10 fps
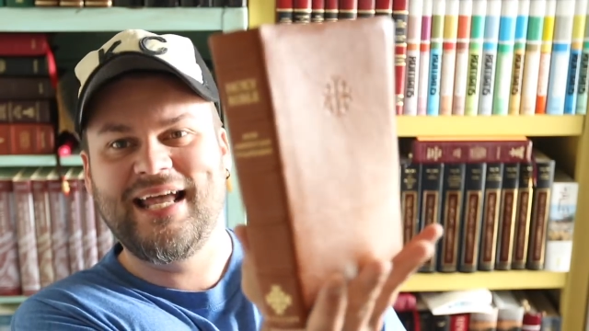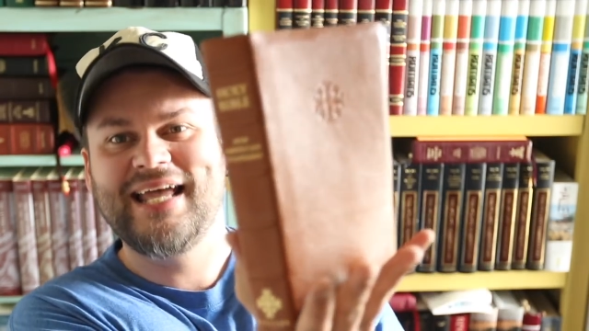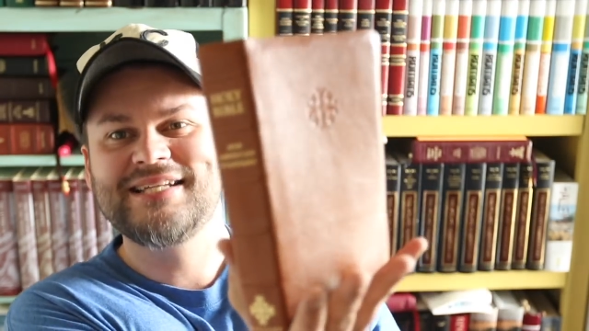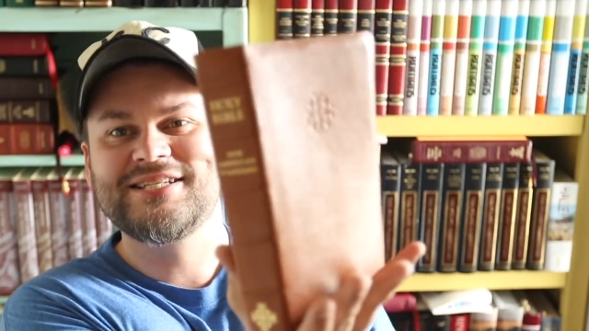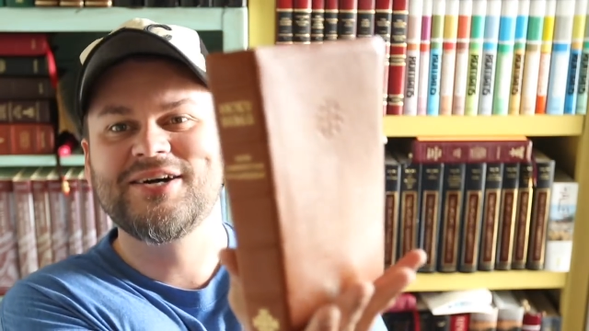
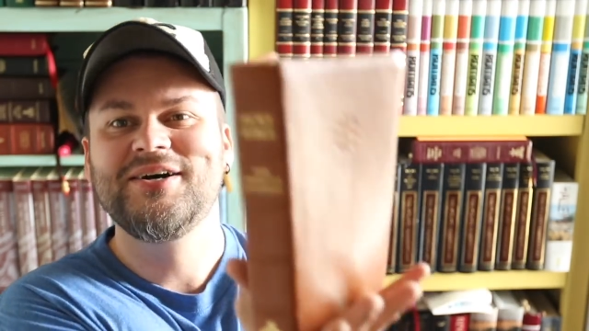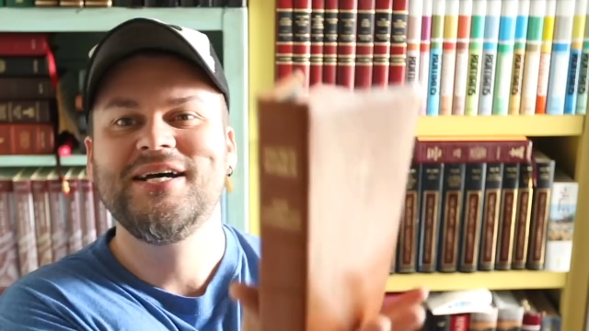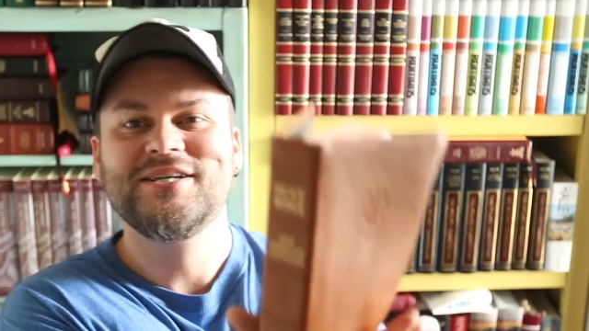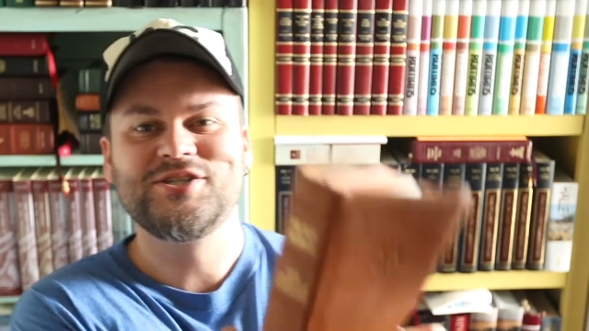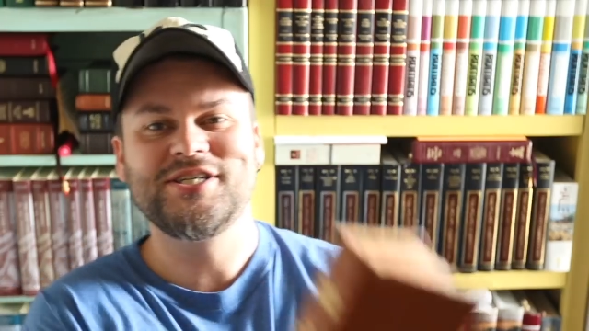And so
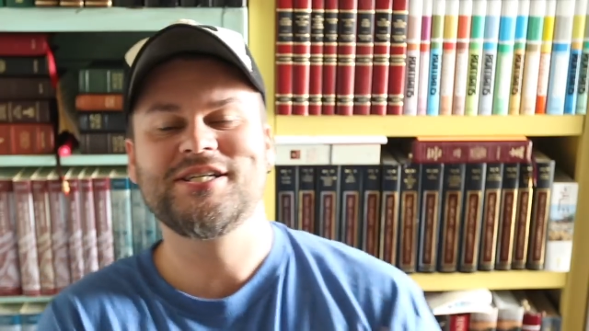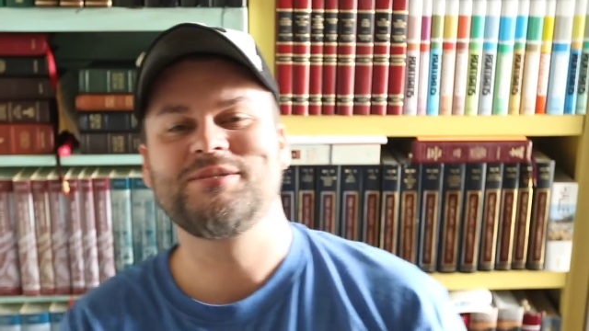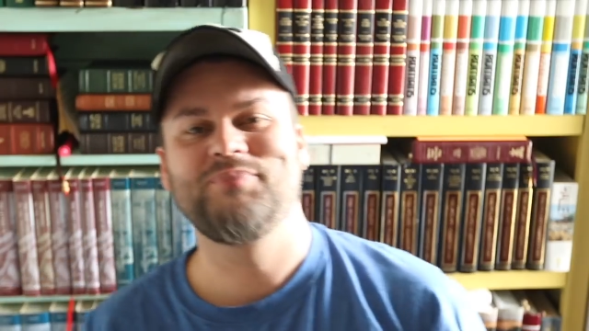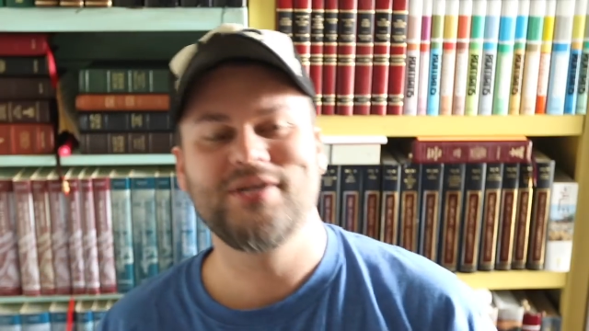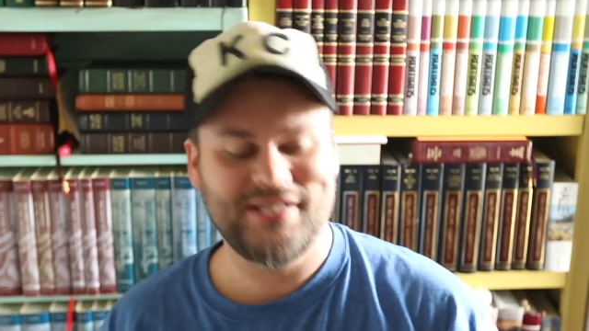she
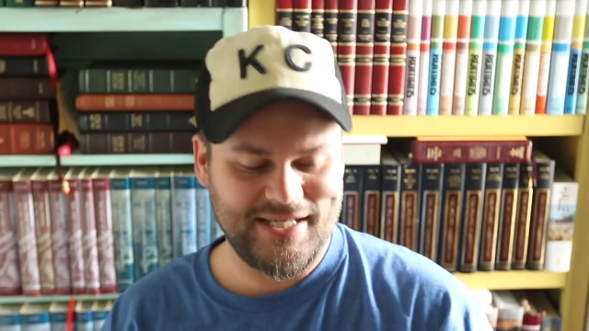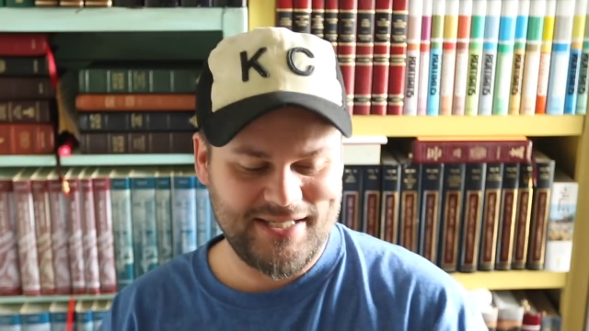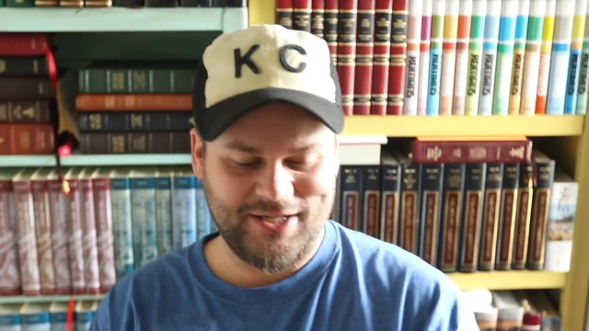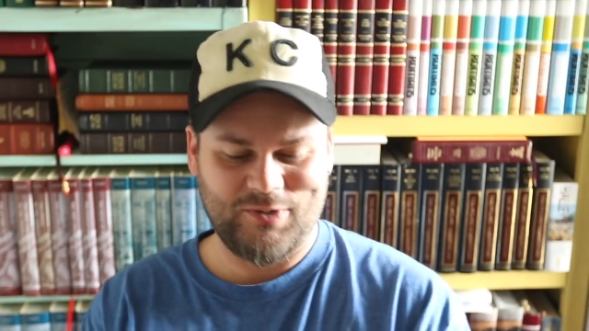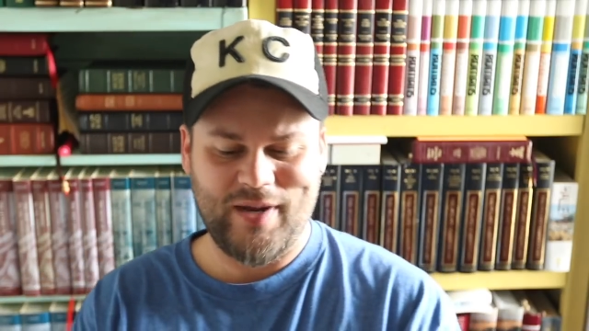just puts
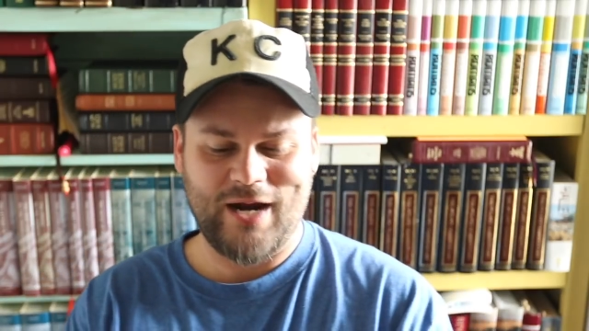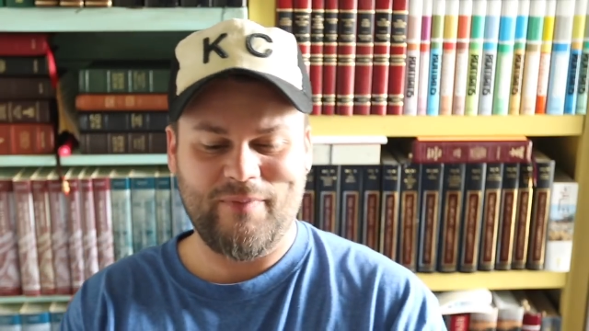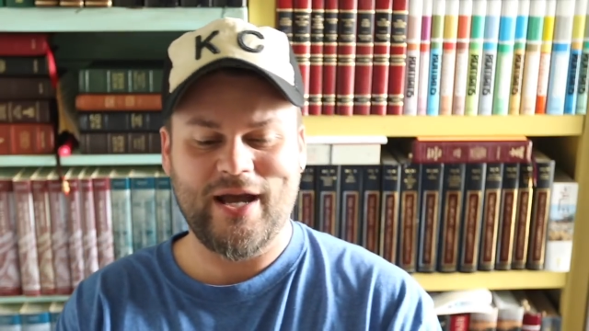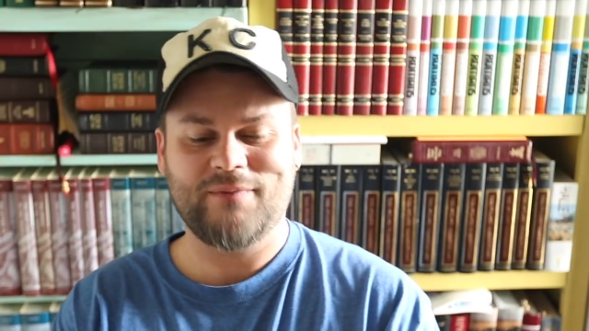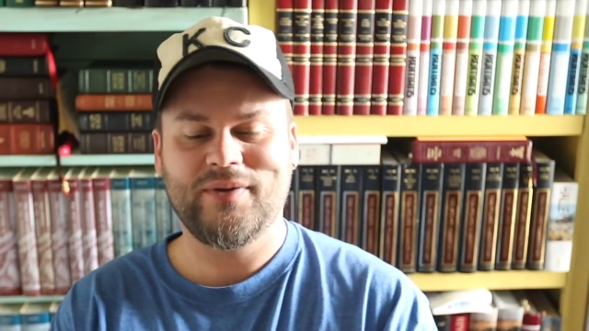these in her
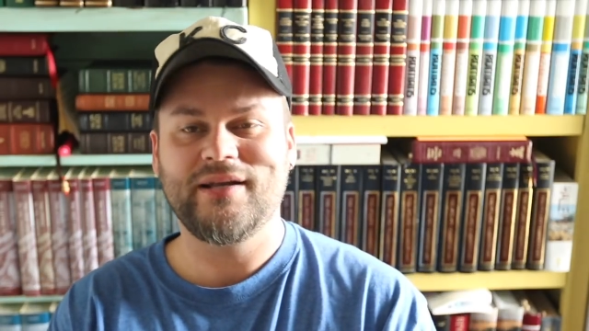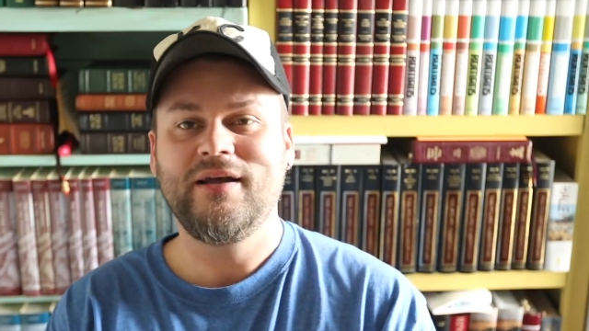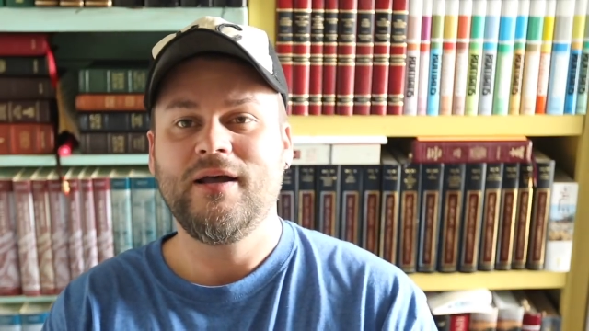backpack. But